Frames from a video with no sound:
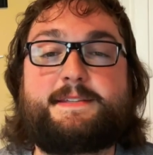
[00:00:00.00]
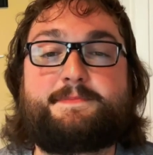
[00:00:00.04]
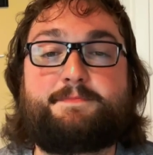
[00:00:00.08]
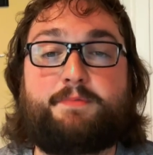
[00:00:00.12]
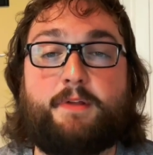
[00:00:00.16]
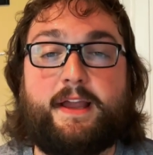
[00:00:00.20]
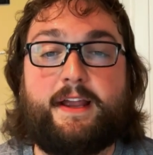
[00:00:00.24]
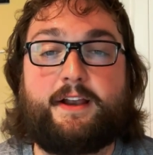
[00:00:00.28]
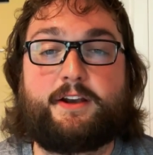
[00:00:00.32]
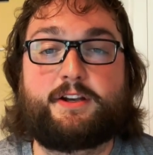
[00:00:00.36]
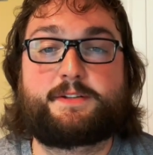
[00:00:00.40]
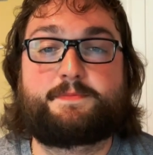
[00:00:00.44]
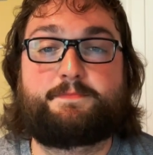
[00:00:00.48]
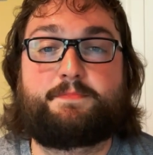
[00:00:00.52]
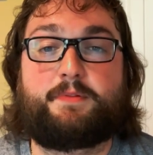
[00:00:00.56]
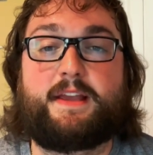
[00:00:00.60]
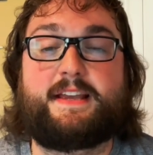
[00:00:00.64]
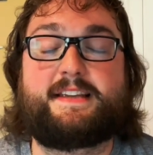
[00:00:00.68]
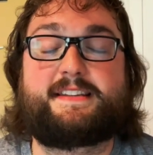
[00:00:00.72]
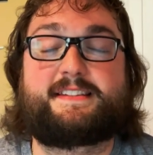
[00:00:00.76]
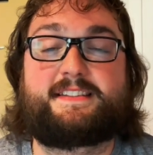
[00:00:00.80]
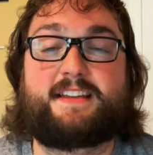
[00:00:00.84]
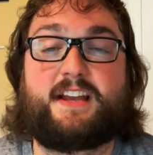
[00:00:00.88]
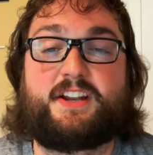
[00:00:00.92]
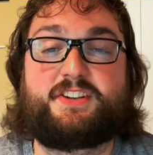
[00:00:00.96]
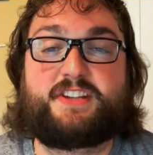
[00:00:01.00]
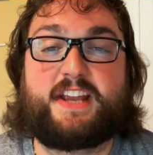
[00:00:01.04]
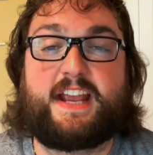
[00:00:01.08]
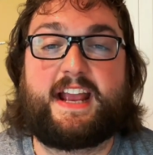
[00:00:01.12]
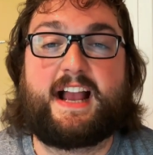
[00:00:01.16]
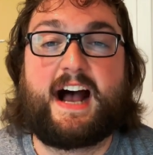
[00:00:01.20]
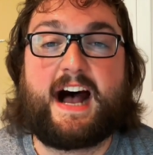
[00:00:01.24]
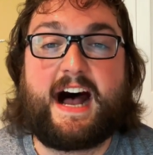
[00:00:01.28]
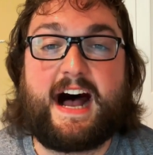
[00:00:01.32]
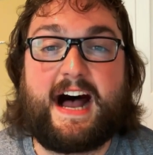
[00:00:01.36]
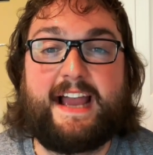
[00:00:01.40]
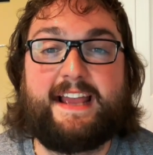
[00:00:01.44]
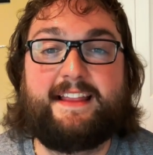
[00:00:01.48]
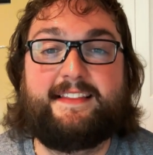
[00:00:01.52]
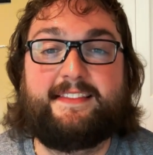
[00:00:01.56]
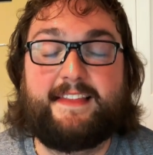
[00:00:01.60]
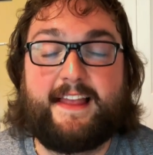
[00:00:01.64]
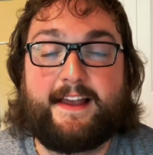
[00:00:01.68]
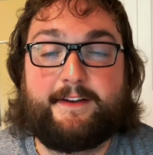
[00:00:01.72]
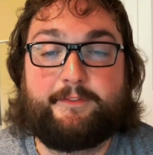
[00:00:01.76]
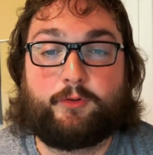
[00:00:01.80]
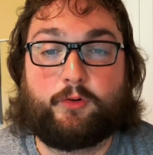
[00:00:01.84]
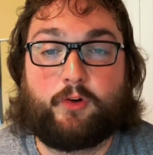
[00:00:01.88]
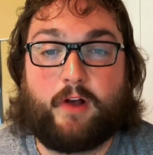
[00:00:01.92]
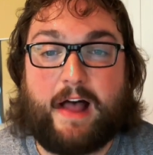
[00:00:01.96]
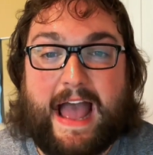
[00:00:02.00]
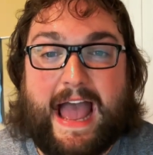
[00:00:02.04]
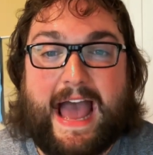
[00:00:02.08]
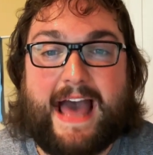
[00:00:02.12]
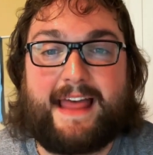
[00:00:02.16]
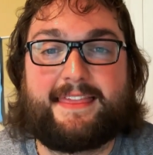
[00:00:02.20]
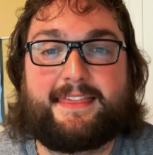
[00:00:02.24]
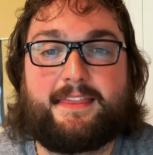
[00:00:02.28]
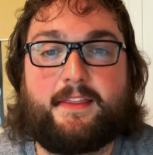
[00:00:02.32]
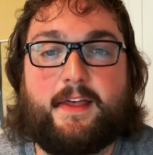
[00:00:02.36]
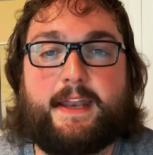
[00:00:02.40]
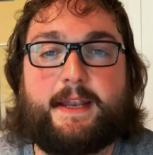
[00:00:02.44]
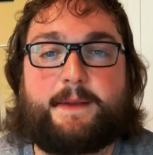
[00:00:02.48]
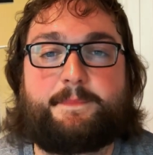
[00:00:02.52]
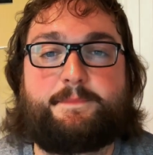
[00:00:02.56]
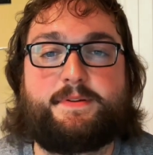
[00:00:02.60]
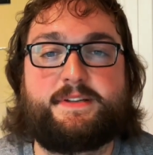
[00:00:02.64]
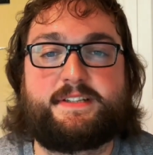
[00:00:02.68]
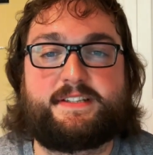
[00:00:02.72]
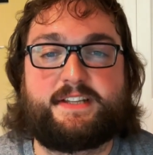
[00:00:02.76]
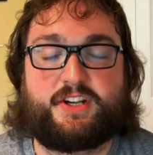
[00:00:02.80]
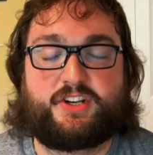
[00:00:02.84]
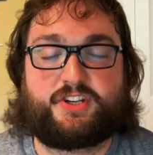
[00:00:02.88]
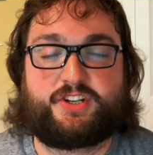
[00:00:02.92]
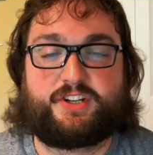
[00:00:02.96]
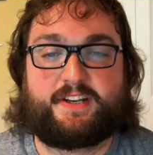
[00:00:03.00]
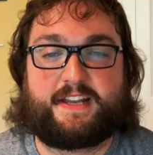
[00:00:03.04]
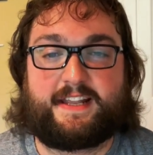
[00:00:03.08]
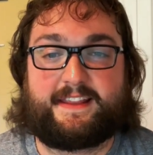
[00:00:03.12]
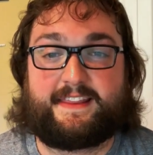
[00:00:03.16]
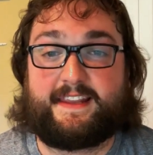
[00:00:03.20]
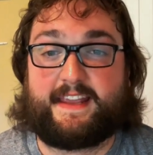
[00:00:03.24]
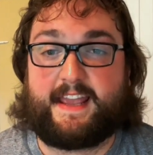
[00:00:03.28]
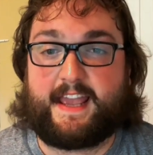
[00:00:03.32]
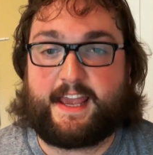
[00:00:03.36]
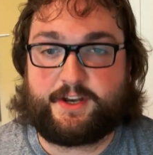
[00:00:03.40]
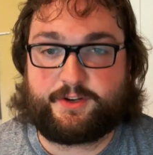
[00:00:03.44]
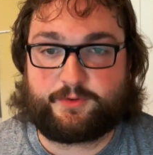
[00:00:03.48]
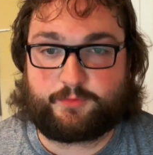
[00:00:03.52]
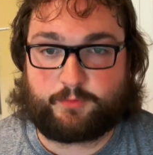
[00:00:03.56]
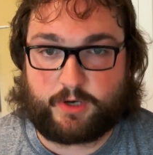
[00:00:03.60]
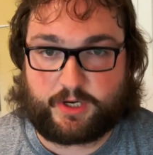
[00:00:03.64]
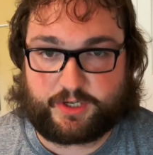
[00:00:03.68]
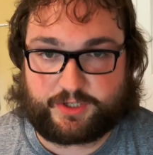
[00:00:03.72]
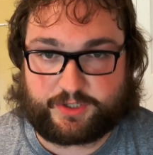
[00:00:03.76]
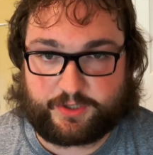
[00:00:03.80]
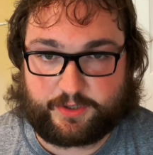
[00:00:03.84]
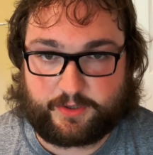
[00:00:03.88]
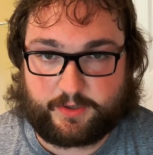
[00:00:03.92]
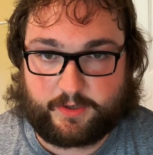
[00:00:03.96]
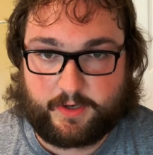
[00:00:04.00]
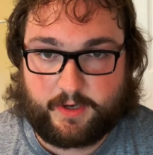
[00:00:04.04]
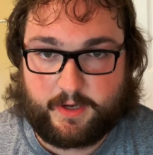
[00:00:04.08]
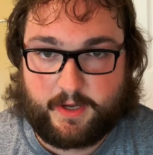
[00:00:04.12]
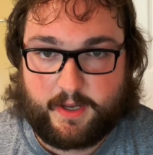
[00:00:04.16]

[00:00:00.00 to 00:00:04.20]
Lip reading: players play such a high-level athletic position at the edge rusher.